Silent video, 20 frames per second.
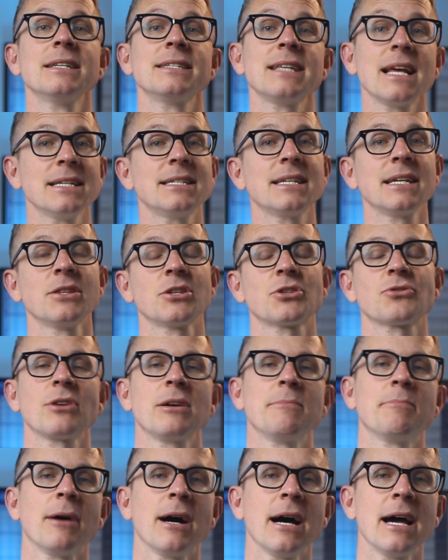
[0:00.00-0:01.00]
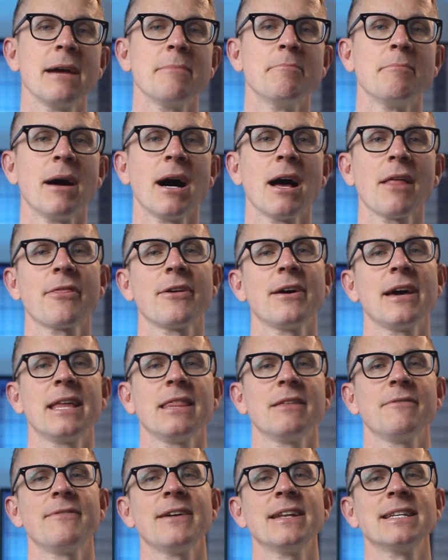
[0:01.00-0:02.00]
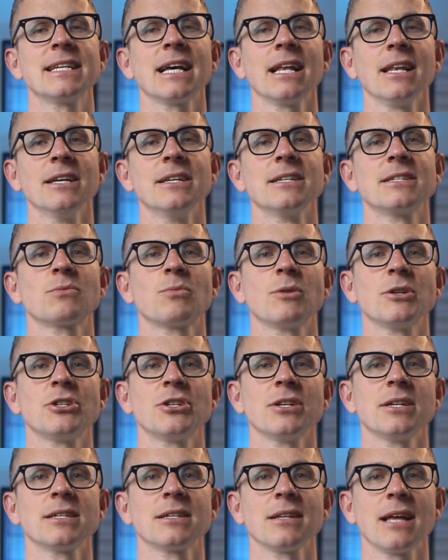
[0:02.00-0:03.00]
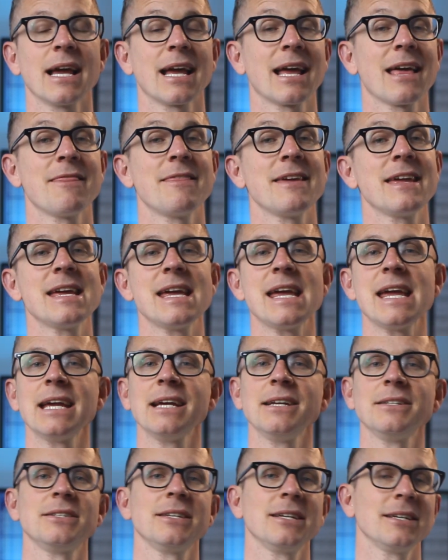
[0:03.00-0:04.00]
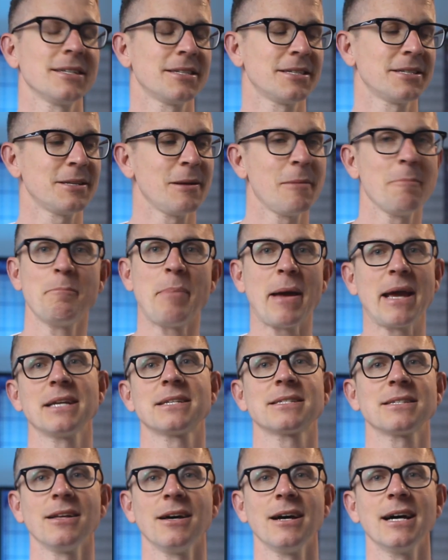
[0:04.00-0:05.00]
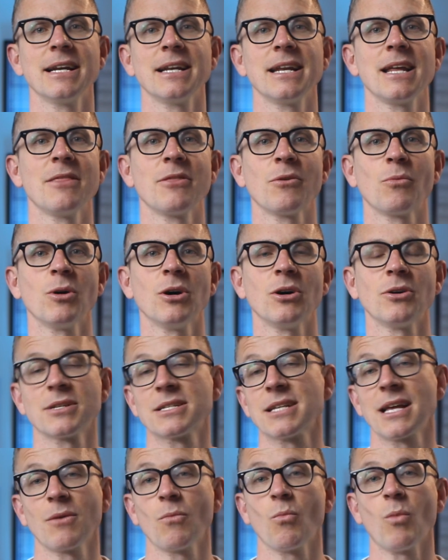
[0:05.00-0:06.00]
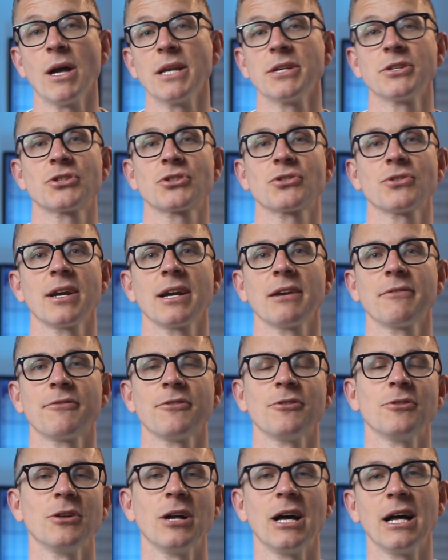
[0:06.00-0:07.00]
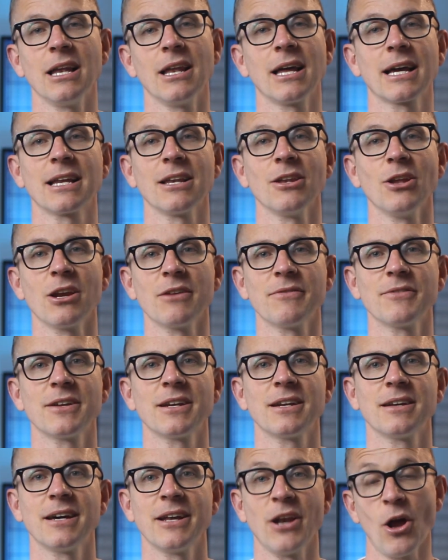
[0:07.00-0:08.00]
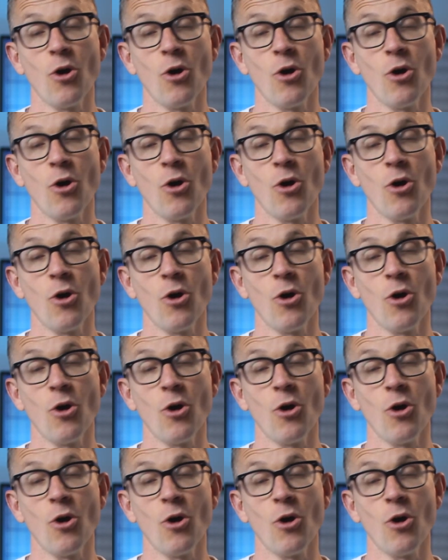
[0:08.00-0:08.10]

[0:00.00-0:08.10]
Dancing in the Street by Martha and the Vandellas, which is like the easiest bass line in the world. It's like one string for like a lot of it, an